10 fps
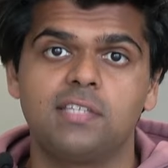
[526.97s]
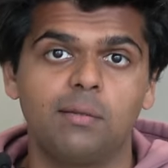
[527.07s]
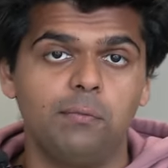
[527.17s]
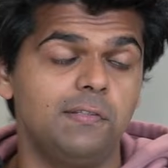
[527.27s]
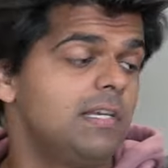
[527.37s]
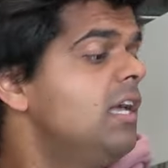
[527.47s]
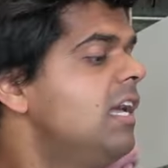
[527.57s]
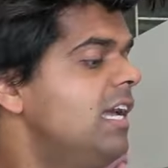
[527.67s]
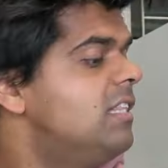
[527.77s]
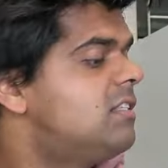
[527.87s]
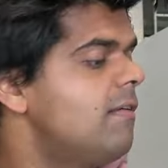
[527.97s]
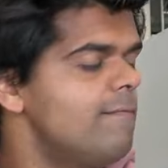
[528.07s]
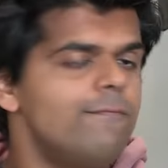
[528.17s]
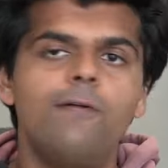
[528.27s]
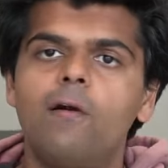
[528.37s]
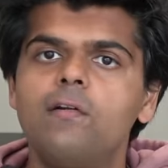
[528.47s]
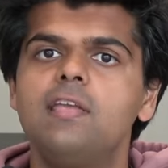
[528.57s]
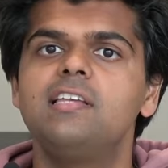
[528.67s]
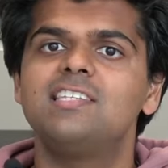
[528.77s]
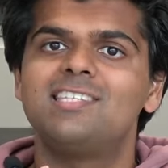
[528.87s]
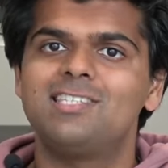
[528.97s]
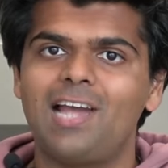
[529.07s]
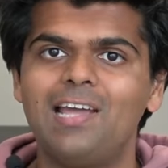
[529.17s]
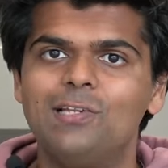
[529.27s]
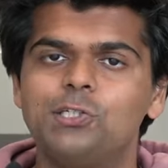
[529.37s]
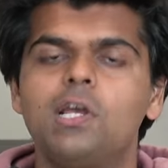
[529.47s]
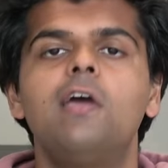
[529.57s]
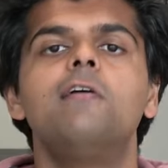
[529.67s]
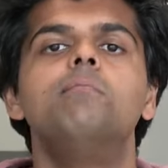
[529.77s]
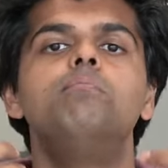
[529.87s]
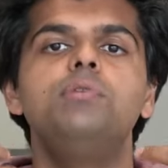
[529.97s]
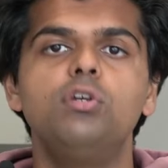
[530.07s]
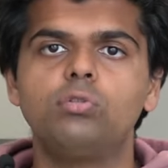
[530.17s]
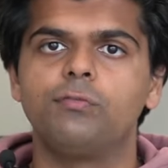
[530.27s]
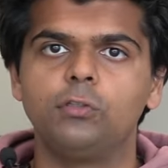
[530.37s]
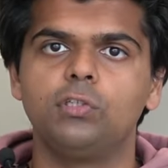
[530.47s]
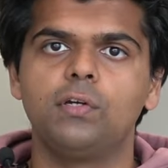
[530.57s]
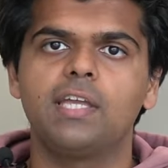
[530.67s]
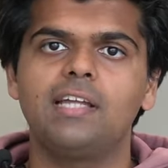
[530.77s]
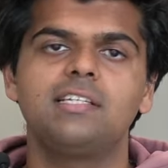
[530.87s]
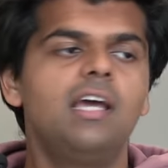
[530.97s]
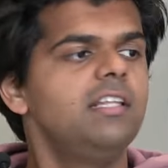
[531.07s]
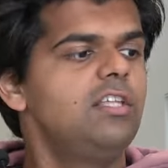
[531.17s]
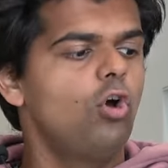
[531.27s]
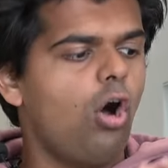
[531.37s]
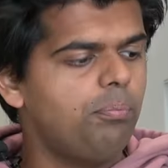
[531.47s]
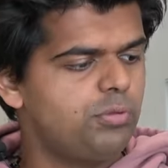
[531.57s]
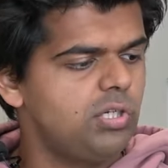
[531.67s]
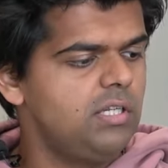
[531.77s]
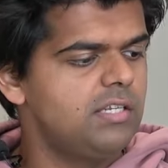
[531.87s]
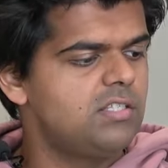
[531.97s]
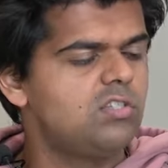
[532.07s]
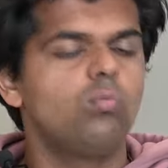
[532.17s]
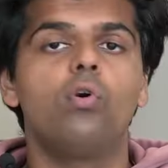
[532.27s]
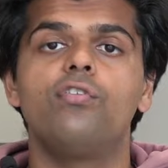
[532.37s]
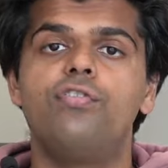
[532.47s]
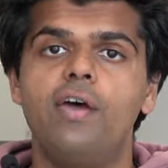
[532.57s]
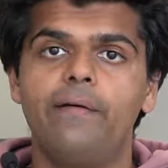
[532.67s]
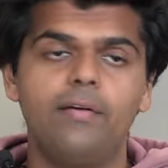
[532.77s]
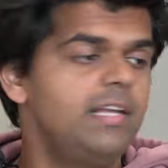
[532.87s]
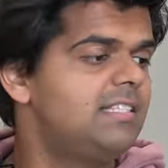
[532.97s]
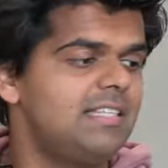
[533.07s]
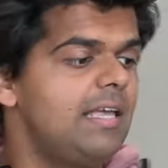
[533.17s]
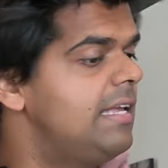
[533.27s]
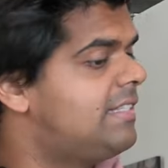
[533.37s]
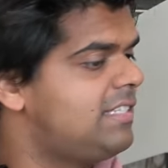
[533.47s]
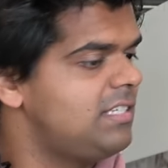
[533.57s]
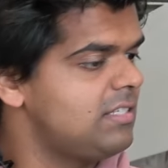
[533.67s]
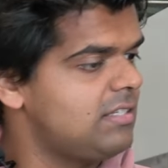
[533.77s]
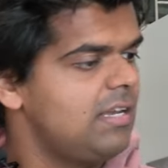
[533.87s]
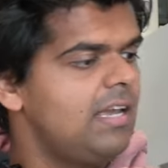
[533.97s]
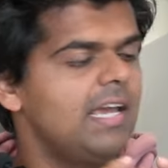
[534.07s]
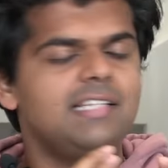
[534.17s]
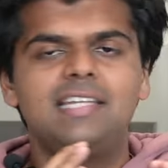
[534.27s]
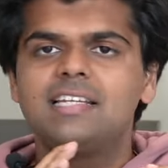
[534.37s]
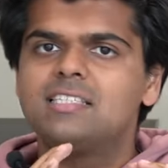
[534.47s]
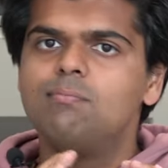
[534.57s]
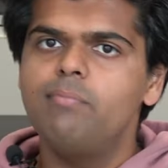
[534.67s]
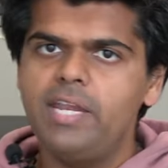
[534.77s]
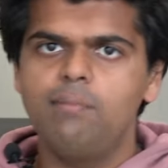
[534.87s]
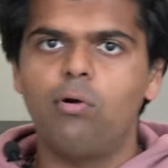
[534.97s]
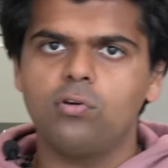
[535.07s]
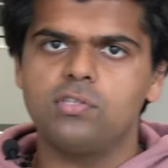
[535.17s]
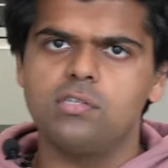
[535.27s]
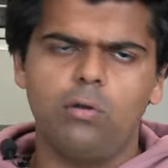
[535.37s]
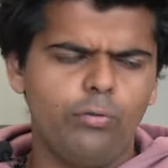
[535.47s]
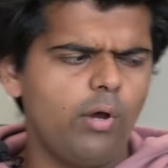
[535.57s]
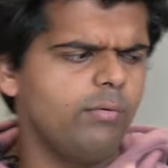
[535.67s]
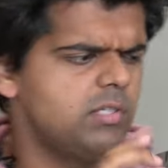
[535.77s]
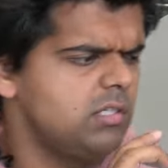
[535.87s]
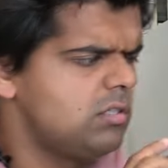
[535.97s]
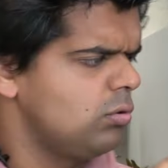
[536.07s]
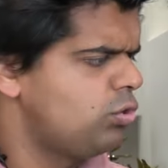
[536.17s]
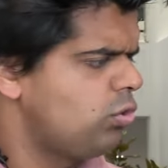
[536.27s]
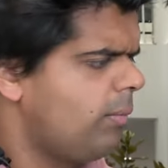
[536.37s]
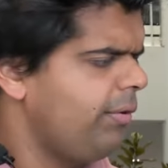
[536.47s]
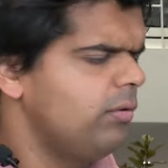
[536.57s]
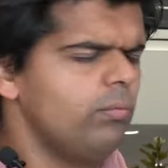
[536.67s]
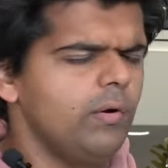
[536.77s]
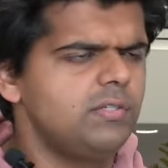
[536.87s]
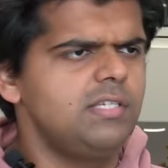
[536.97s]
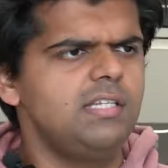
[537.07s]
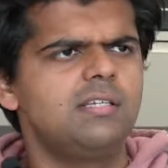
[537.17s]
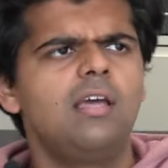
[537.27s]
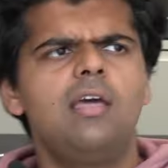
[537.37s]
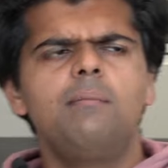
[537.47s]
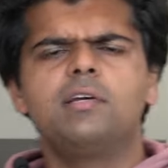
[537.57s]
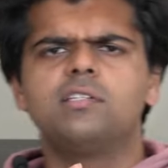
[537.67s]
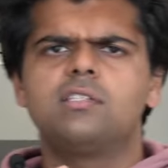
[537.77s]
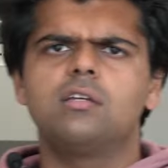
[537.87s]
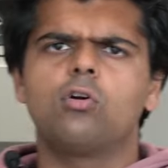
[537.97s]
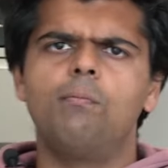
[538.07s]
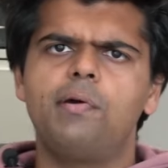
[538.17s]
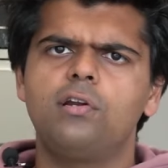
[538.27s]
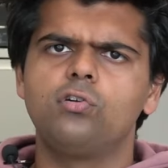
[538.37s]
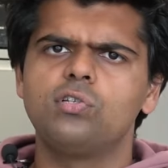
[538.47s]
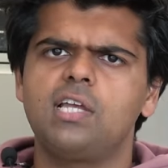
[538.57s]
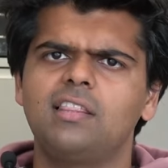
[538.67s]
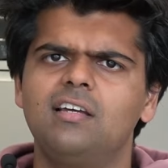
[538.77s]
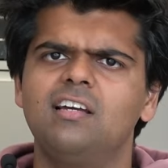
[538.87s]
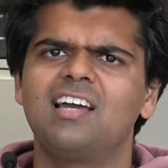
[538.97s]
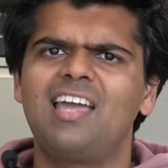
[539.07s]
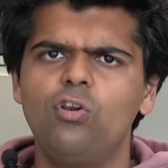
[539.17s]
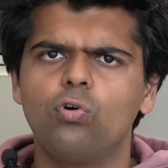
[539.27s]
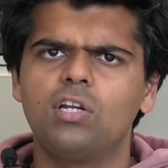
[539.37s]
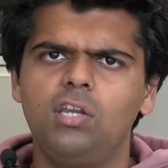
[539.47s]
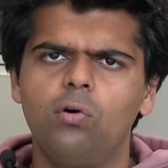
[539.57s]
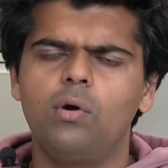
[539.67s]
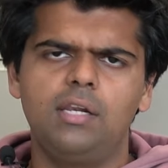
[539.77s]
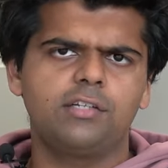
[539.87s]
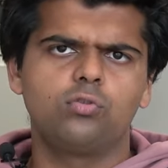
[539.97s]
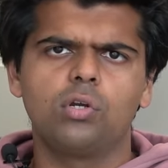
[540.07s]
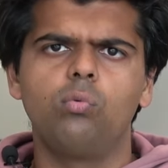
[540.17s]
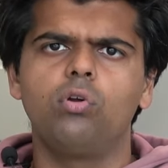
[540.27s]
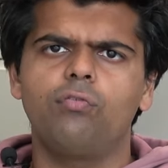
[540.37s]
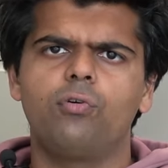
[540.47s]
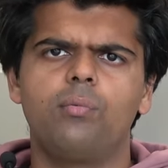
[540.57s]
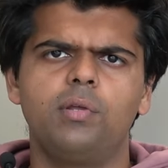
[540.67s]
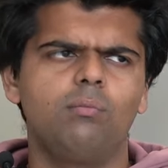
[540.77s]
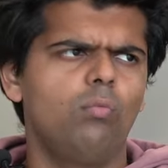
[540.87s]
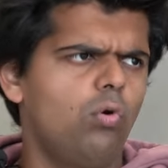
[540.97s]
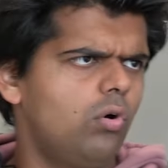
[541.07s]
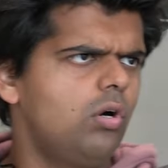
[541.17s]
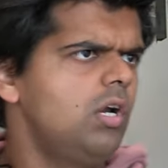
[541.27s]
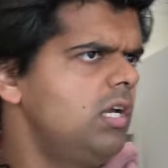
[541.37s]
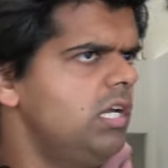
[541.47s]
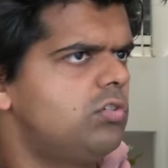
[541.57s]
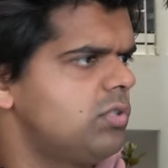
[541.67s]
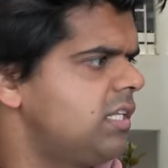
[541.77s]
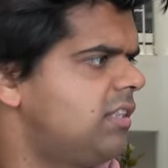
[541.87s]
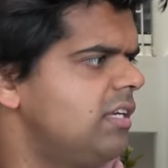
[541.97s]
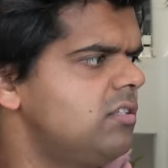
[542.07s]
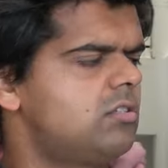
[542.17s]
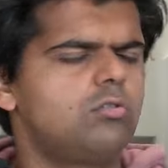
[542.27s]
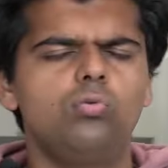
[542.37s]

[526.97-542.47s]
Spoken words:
segment. It's very stylish, beautiful to look at. The option lists were there. It ticks many boxes, although I wasn't so sure about the rear seat because competitors like the Renault Clio electric would offer a bit more interesting things